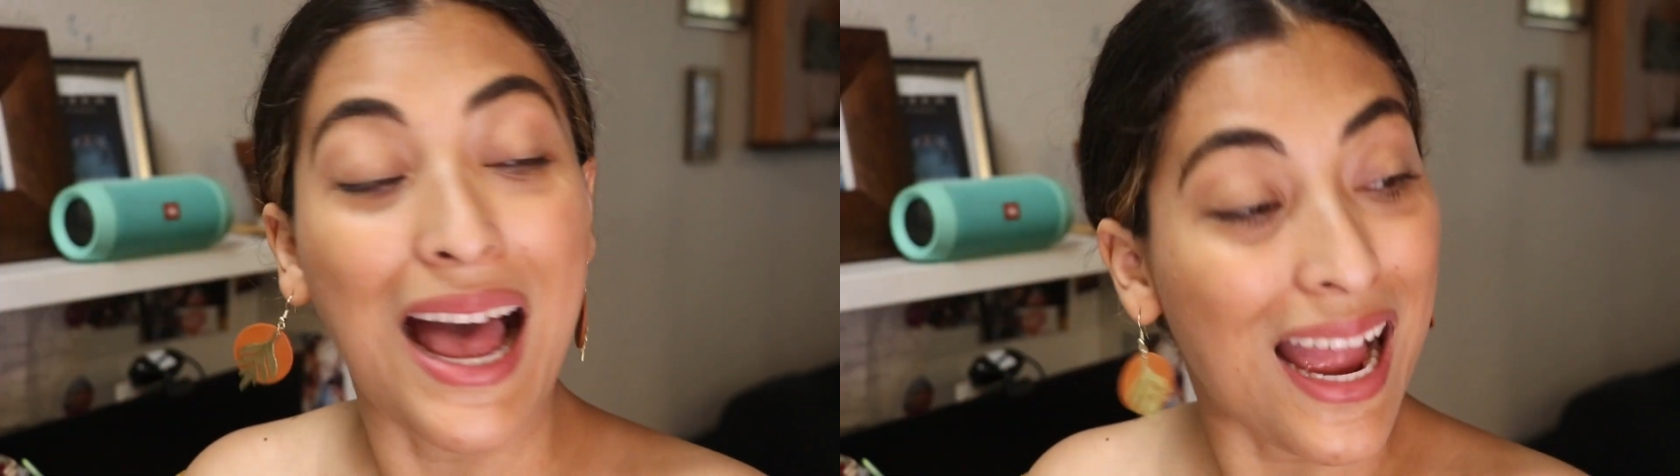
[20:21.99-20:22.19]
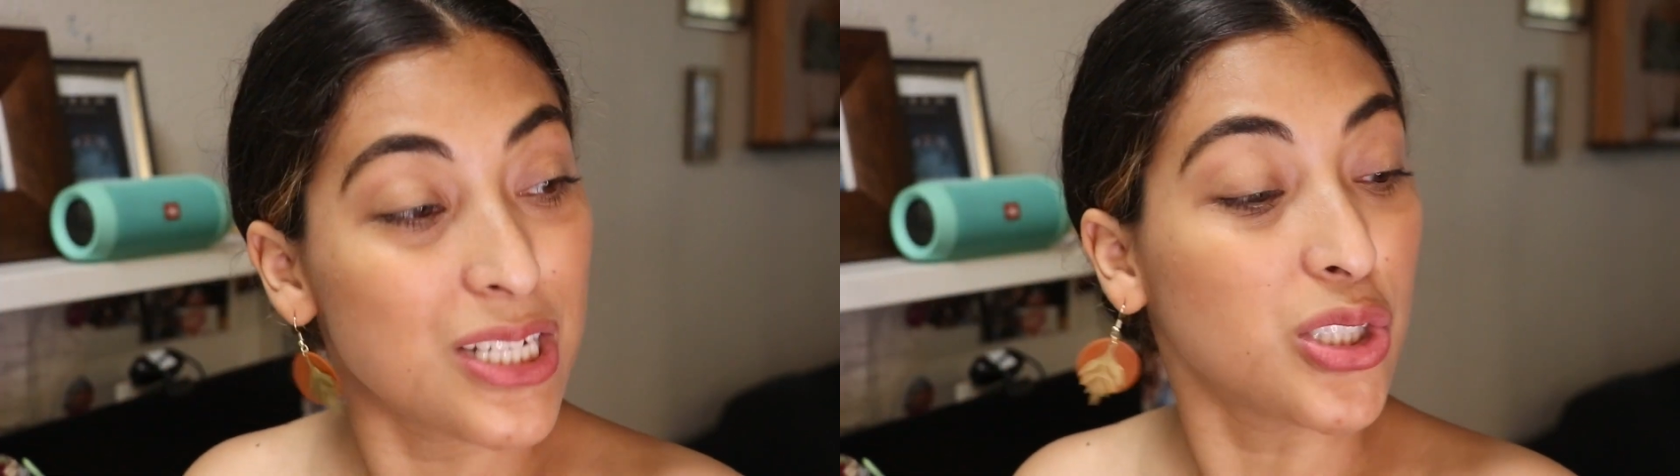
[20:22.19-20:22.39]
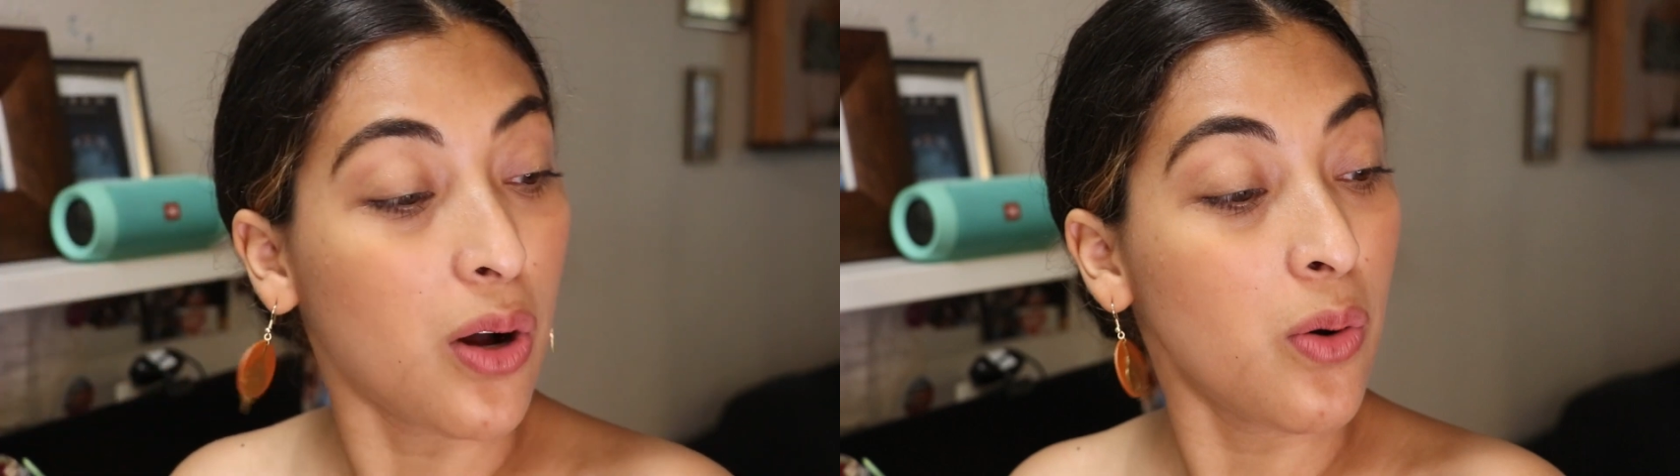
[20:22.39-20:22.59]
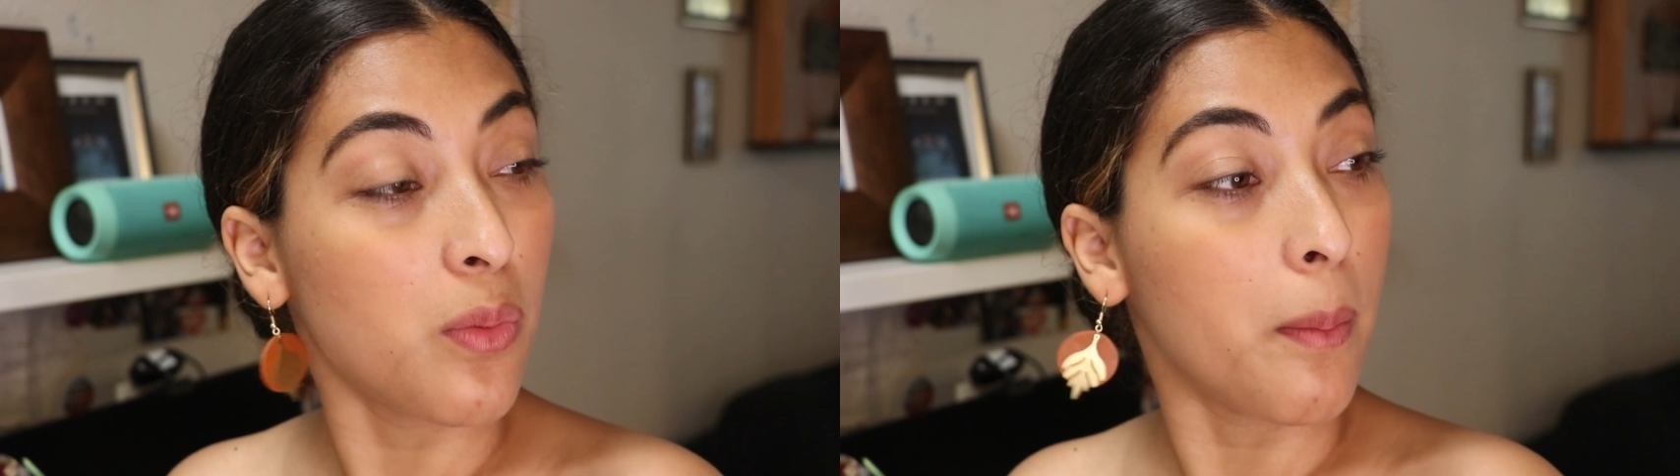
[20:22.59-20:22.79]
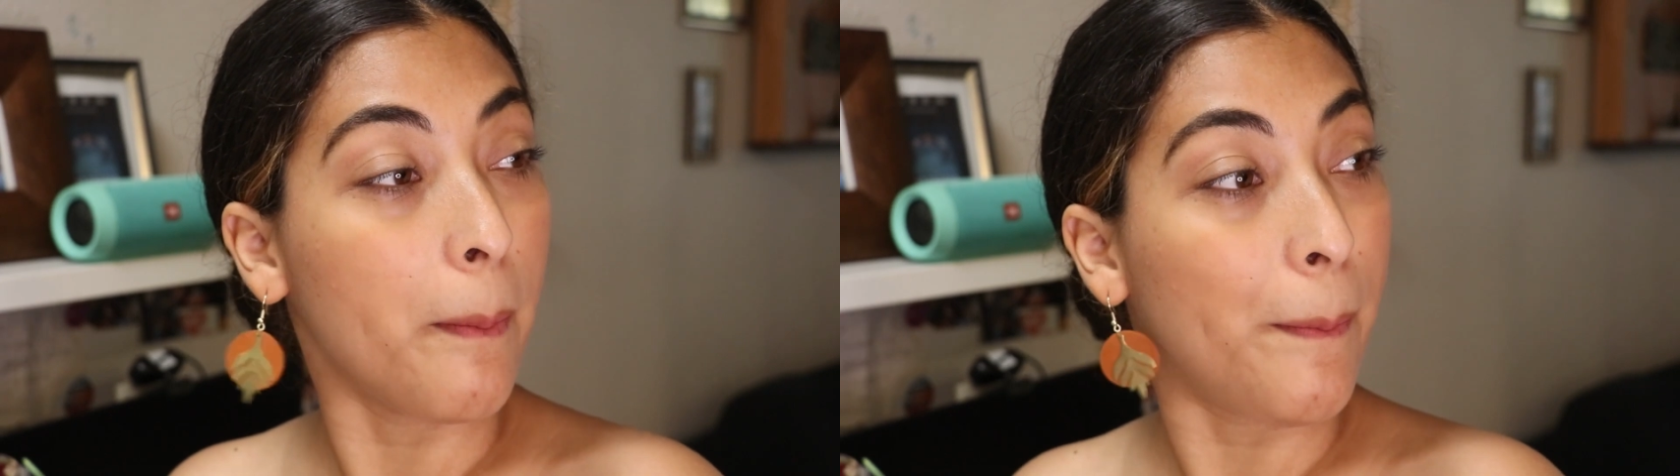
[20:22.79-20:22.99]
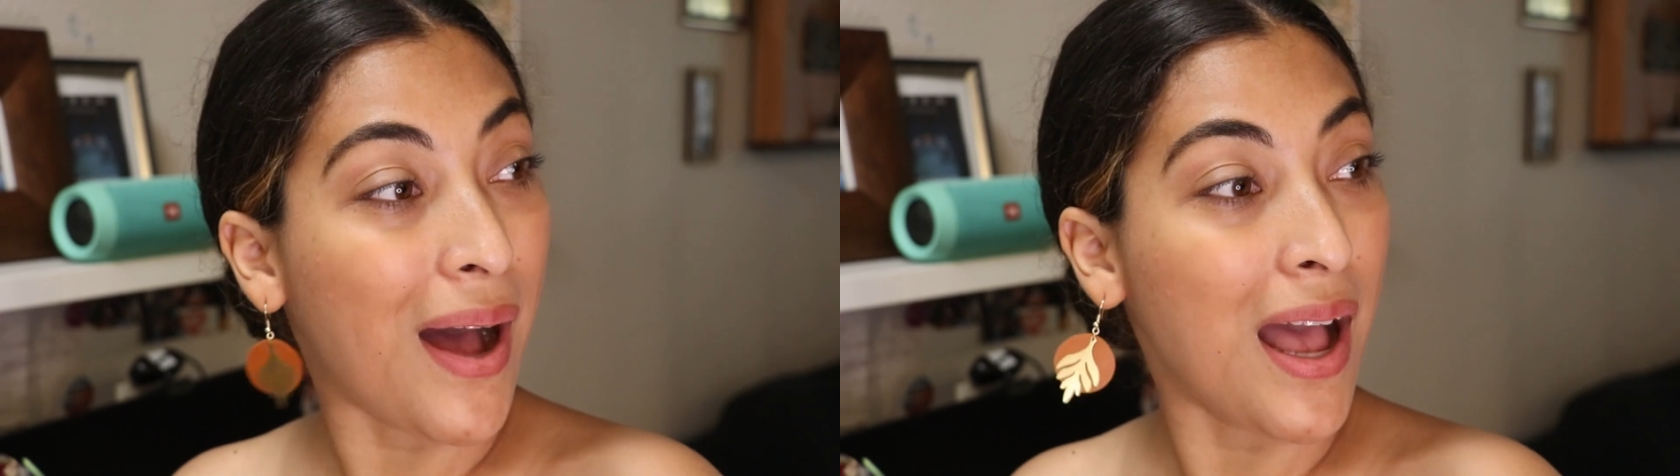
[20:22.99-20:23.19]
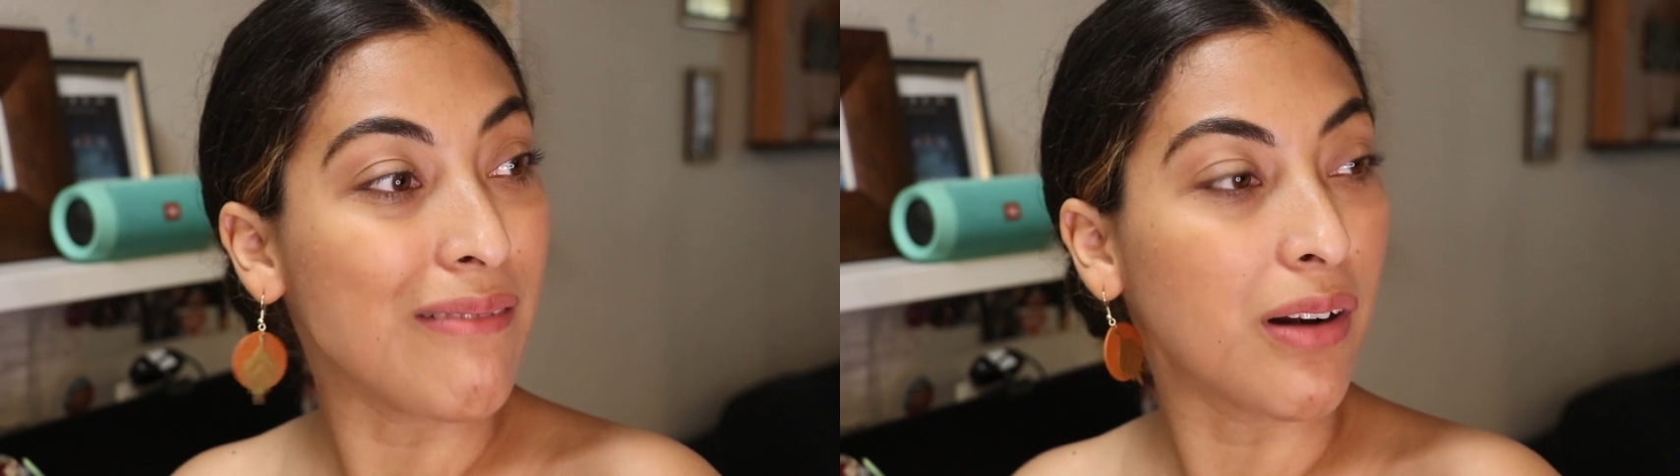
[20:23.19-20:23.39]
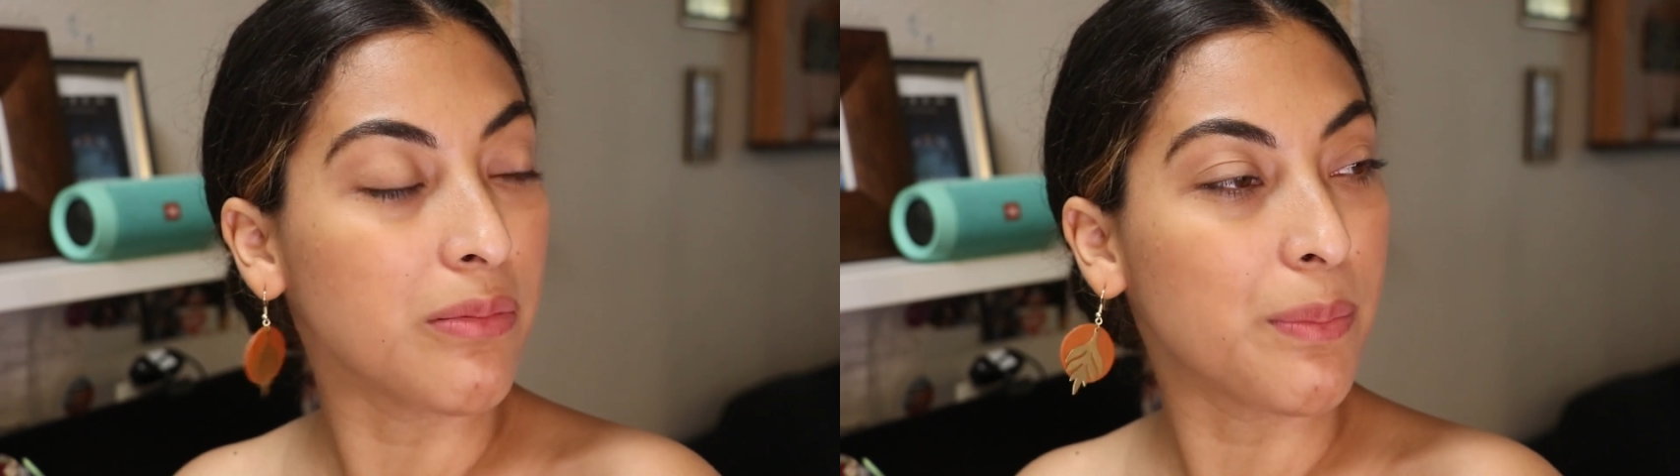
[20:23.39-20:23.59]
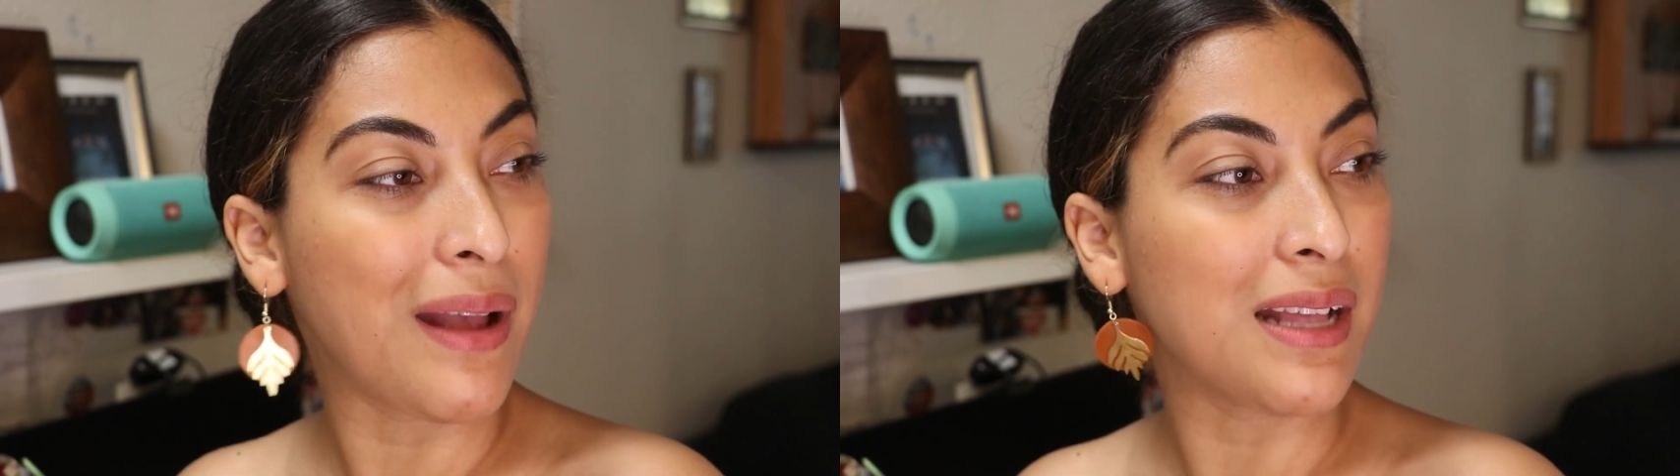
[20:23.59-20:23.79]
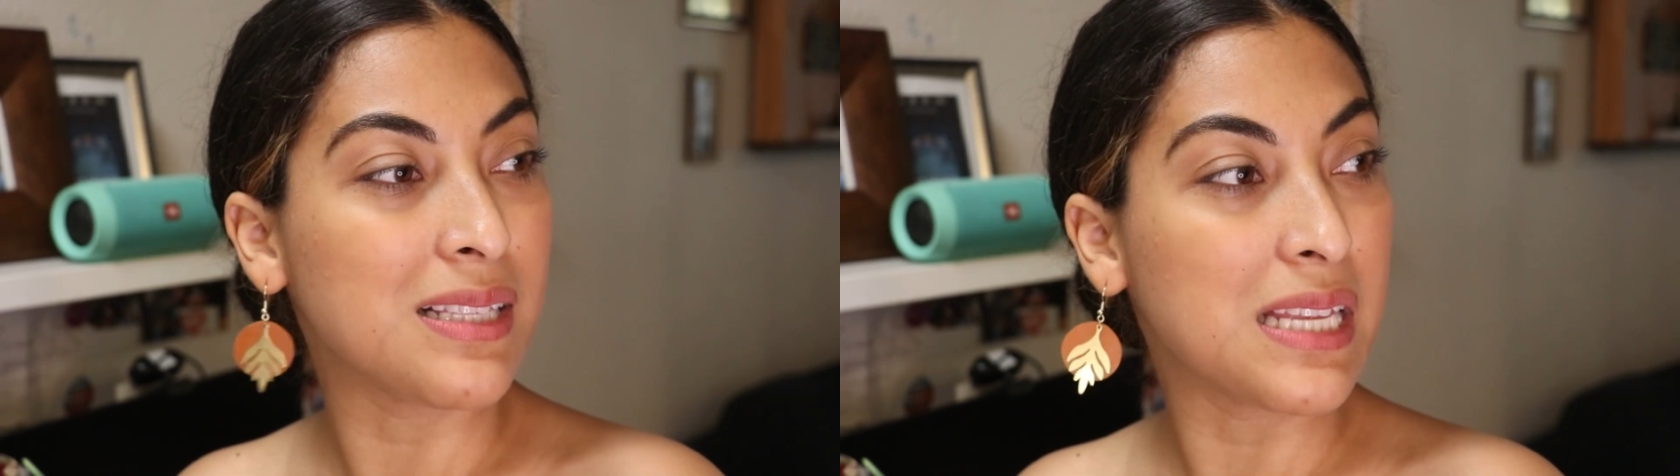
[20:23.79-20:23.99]
I don't buy rubber
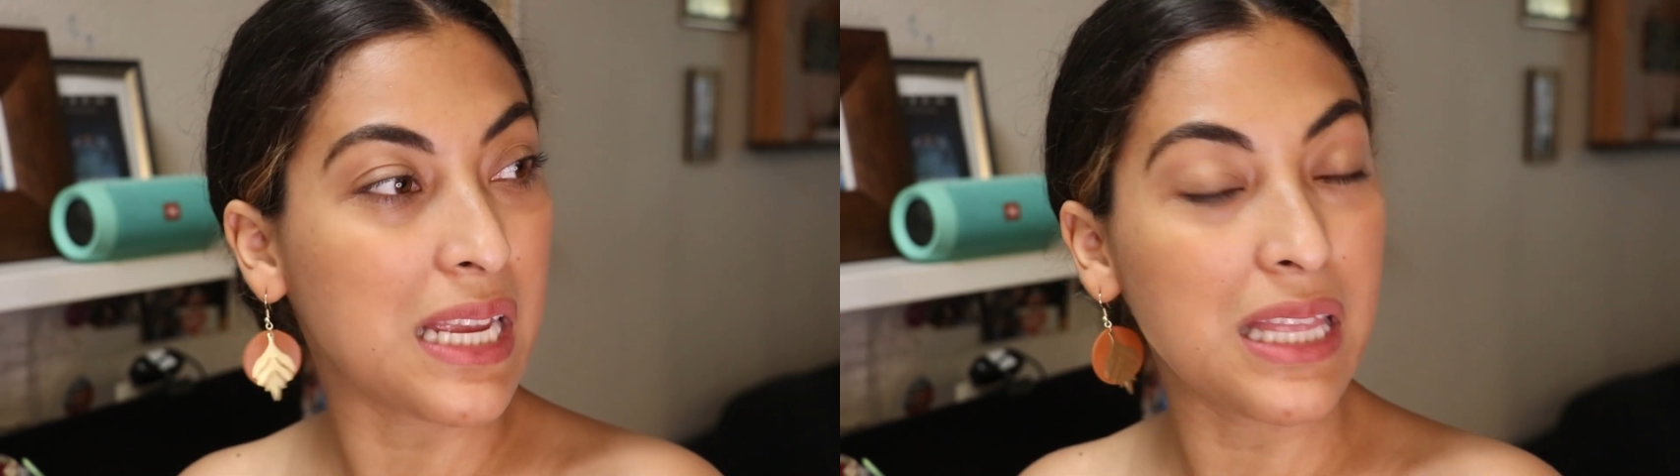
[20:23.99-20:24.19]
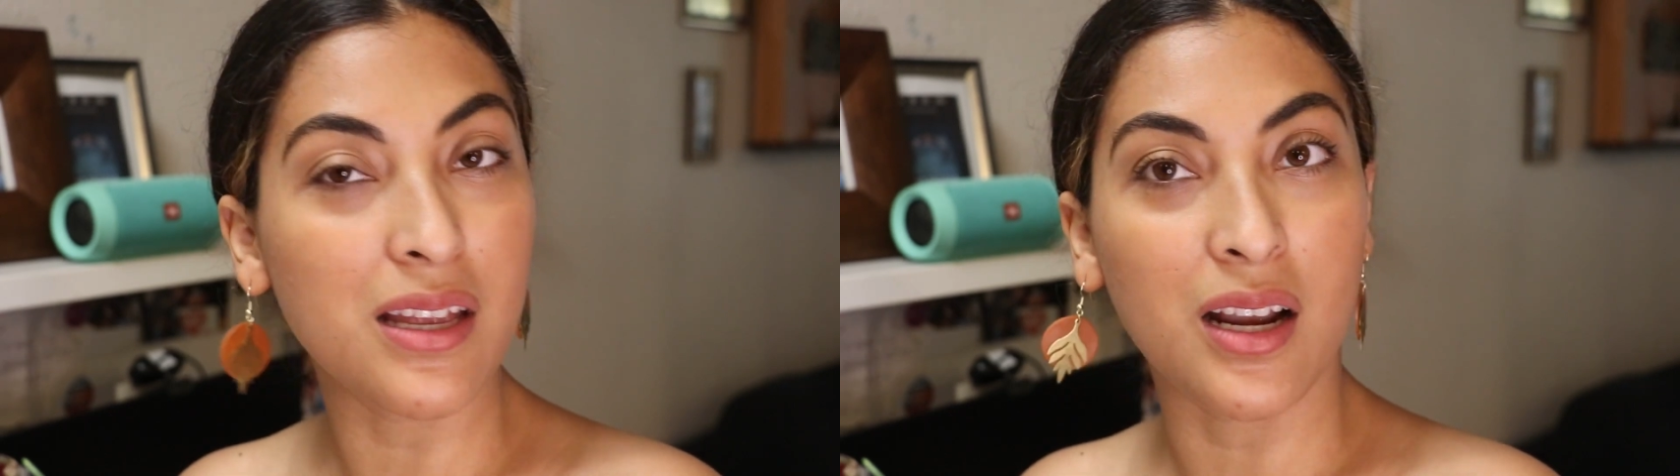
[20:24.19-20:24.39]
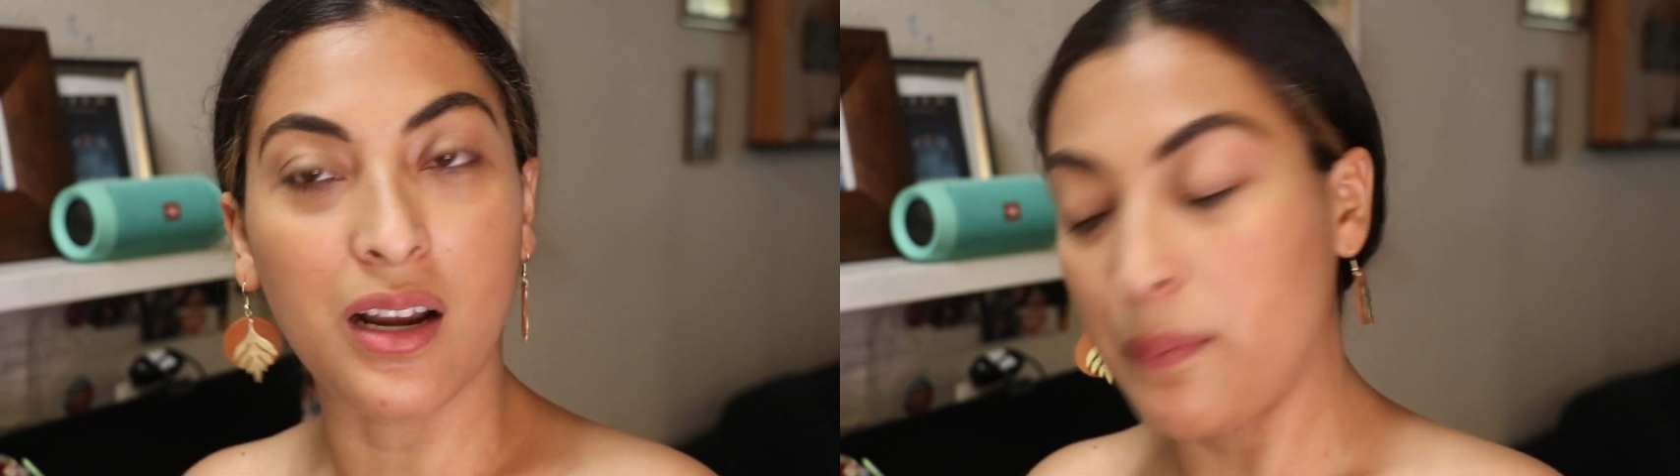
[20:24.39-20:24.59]
bands either